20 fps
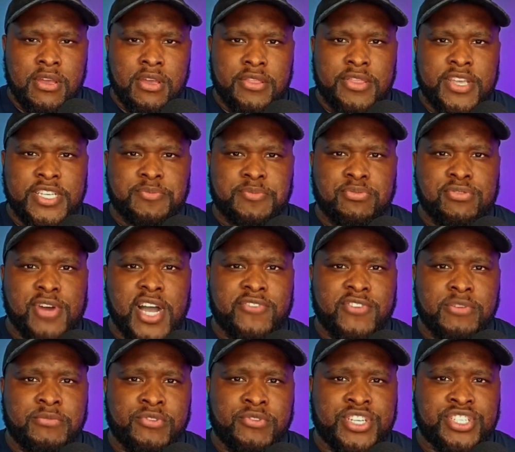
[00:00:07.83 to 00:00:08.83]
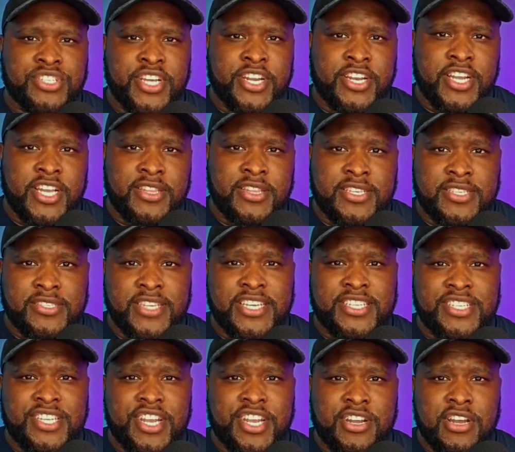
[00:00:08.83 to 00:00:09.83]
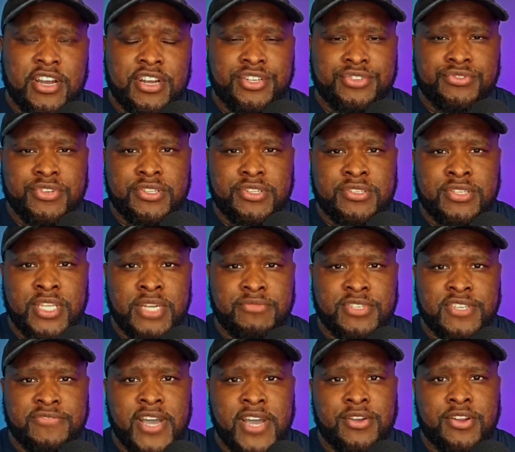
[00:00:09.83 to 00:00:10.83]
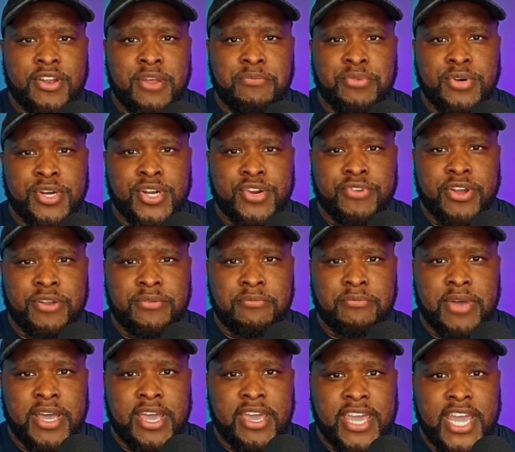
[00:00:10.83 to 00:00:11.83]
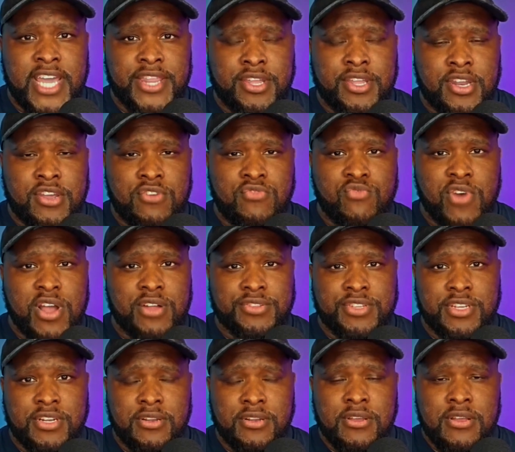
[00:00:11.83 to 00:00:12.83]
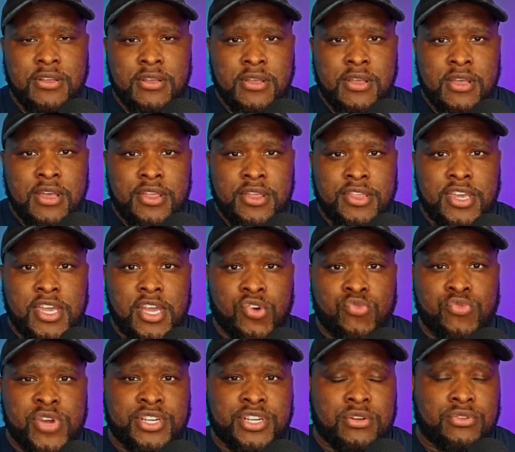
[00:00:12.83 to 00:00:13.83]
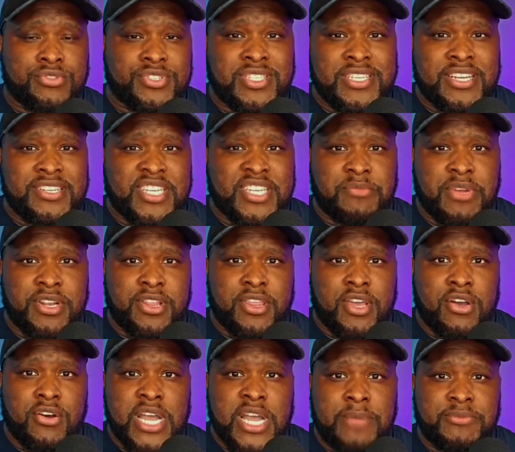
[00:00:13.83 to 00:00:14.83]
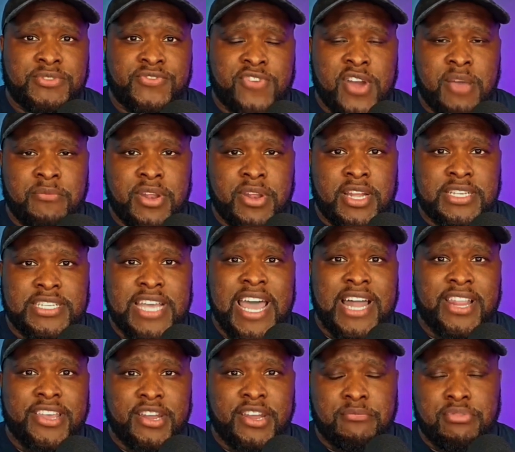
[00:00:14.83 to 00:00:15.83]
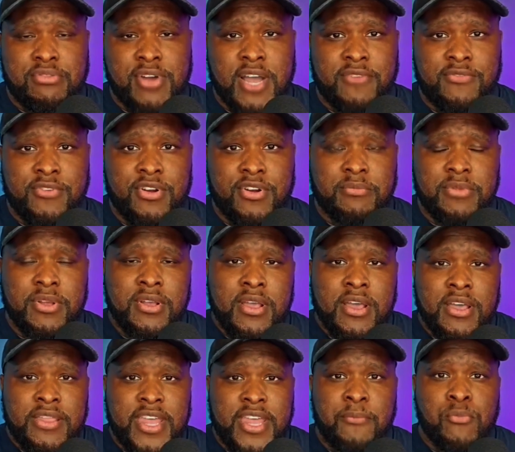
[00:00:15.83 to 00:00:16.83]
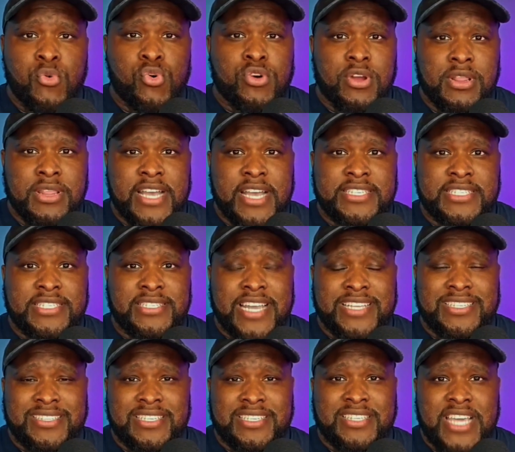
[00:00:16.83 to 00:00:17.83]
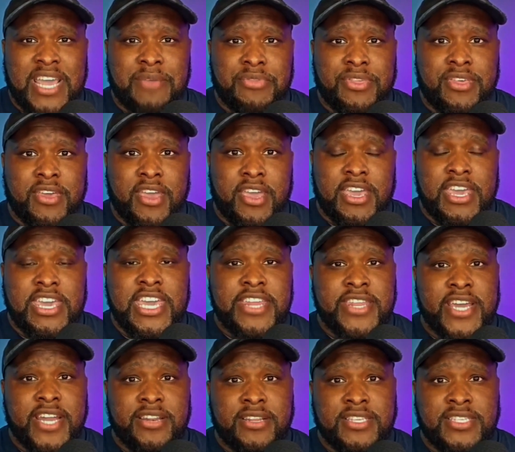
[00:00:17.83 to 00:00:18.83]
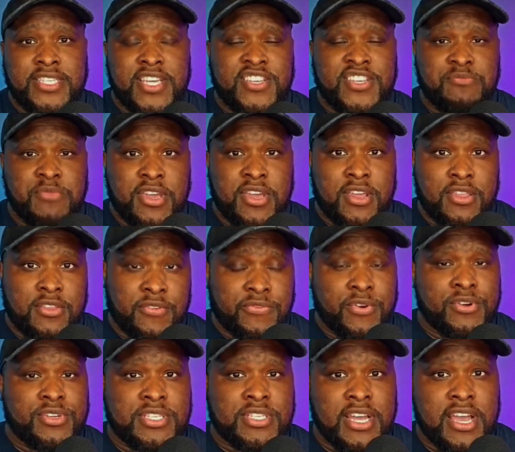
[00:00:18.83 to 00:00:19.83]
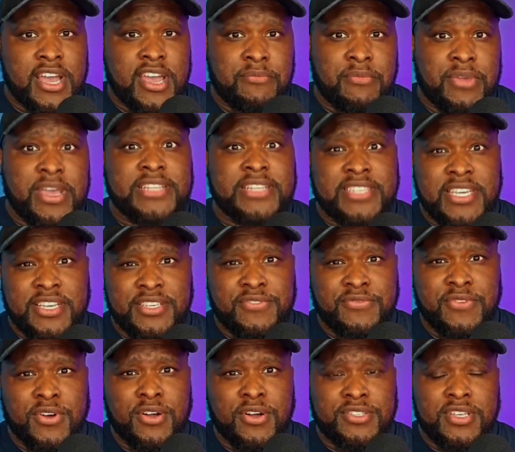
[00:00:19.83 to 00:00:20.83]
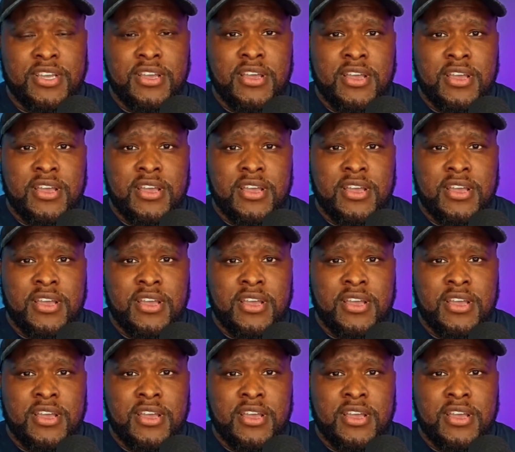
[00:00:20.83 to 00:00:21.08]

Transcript: This proverb originated in the 1600s, and it was found in a book written by Anthony Weldon. The original sentiment, though, comes from an Italian proverb that more or less states the same thing. He that deceives me the first time, it's his fault.